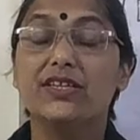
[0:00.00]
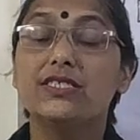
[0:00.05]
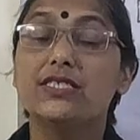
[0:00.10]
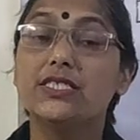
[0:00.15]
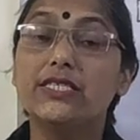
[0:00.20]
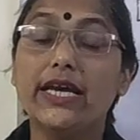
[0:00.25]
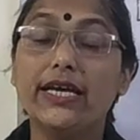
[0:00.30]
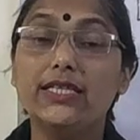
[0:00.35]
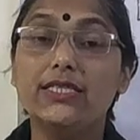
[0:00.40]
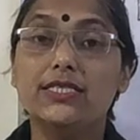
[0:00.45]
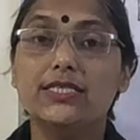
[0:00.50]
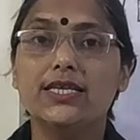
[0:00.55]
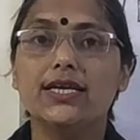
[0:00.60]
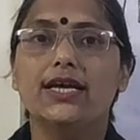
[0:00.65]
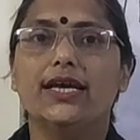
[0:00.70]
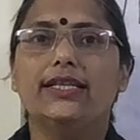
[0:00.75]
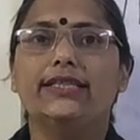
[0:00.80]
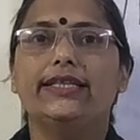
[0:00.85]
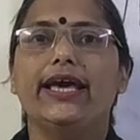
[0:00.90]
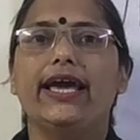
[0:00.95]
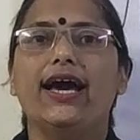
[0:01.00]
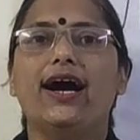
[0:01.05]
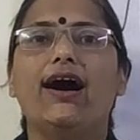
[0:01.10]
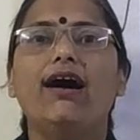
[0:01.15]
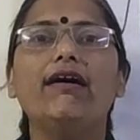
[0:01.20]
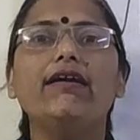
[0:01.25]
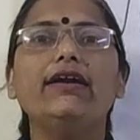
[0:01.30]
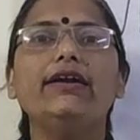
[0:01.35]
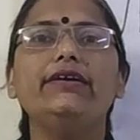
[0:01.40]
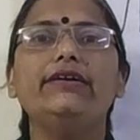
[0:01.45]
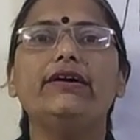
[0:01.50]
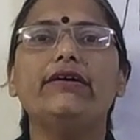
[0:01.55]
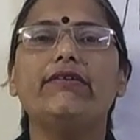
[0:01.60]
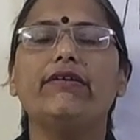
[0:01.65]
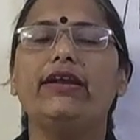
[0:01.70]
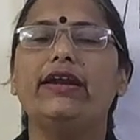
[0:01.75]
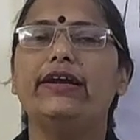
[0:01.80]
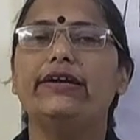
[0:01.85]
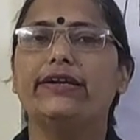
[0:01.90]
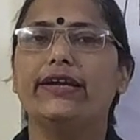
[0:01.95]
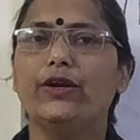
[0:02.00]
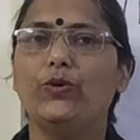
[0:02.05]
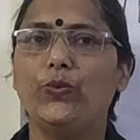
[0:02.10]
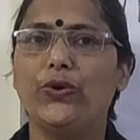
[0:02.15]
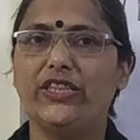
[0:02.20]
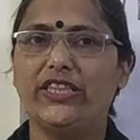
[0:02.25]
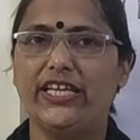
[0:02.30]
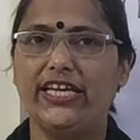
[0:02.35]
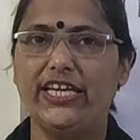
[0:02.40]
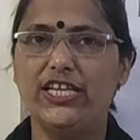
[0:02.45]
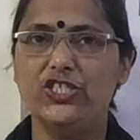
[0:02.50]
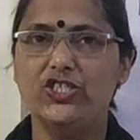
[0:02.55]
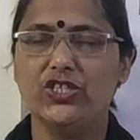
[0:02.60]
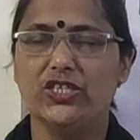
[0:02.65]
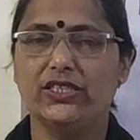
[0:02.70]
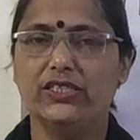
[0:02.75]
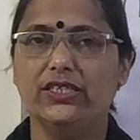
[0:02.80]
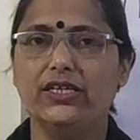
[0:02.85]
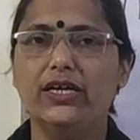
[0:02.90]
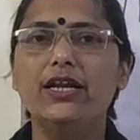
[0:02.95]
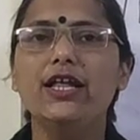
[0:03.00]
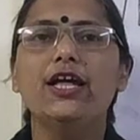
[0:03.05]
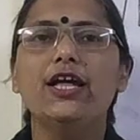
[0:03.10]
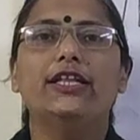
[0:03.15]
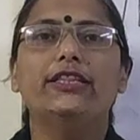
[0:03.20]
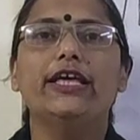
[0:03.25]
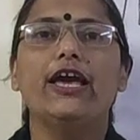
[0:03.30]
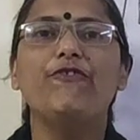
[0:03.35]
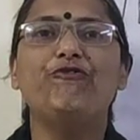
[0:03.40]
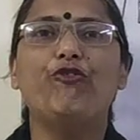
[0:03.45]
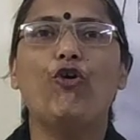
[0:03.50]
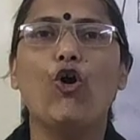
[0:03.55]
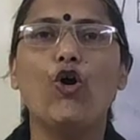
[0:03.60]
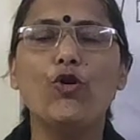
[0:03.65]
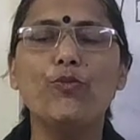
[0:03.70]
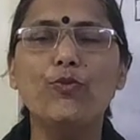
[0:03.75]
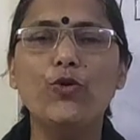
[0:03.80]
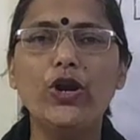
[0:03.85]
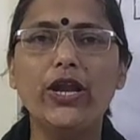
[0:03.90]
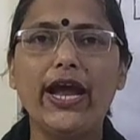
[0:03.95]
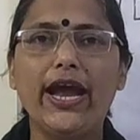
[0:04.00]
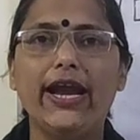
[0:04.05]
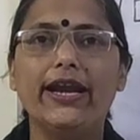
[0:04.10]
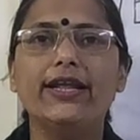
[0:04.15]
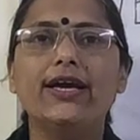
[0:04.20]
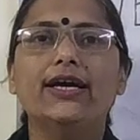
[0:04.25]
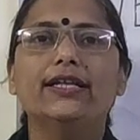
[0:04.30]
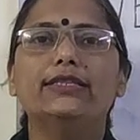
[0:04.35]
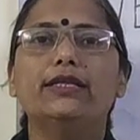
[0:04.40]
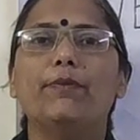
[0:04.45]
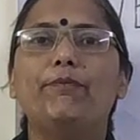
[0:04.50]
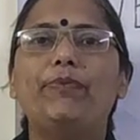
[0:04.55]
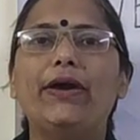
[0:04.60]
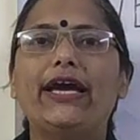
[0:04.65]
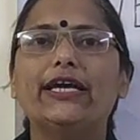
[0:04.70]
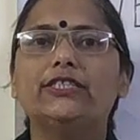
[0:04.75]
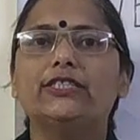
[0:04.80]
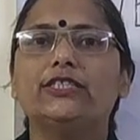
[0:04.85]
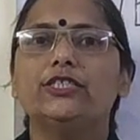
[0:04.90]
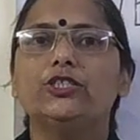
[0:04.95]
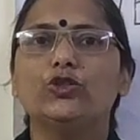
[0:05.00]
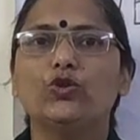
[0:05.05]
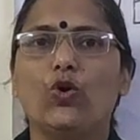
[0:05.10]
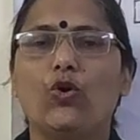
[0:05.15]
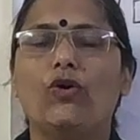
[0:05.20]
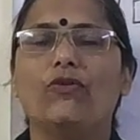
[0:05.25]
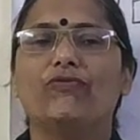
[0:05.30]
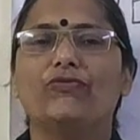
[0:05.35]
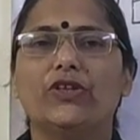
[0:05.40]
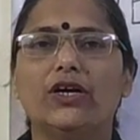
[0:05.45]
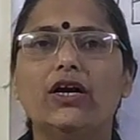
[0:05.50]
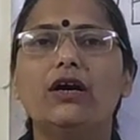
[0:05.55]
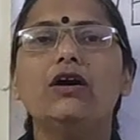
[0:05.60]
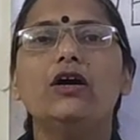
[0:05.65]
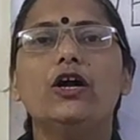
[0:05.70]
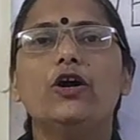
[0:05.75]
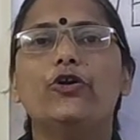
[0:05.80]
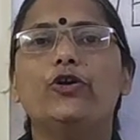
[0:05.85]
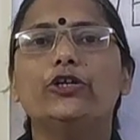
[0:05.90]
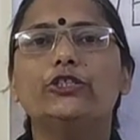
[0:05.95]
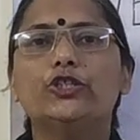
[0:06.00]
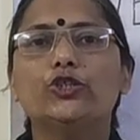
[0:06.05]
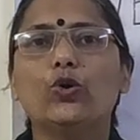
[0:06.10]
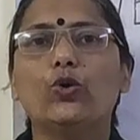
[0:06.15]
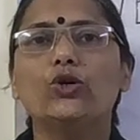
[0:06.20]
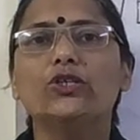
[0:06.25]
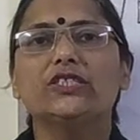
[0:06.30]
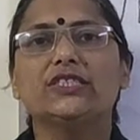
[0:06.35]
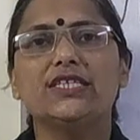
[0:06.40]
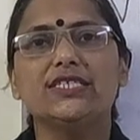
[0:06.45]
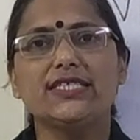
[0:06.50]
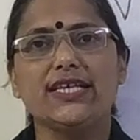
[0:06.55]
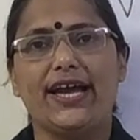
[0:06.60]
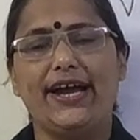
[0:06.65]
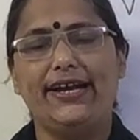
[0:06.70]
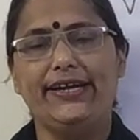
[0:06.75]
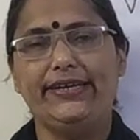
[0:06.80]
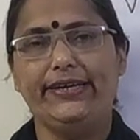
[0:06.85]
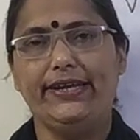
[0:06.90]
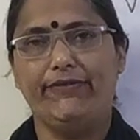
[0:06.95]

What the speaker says: Since they are interrelated with each other, they formulate the basis of the resources and